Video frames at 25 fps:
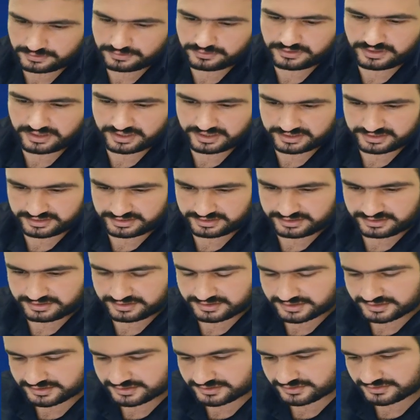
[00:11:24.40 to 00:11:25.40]
Okay,
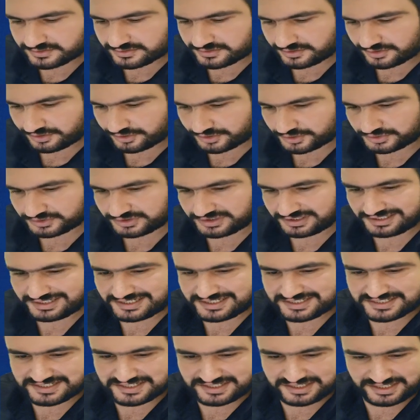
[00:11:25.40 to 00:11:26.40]
so the
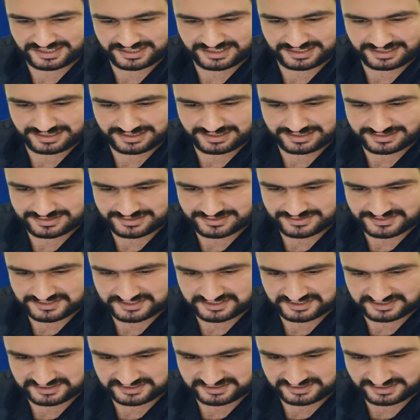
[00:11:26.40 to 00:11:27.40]
listening is
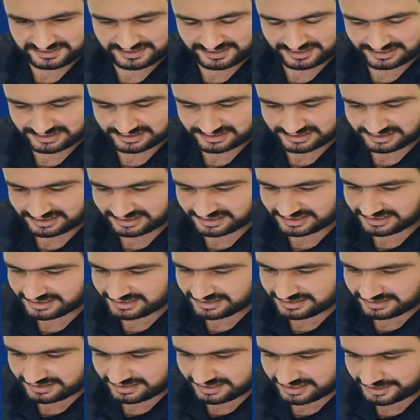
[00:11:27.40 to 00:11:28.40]
done here,
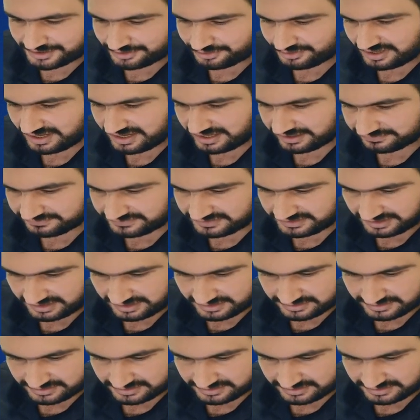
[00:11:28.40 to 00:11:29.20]
and you have the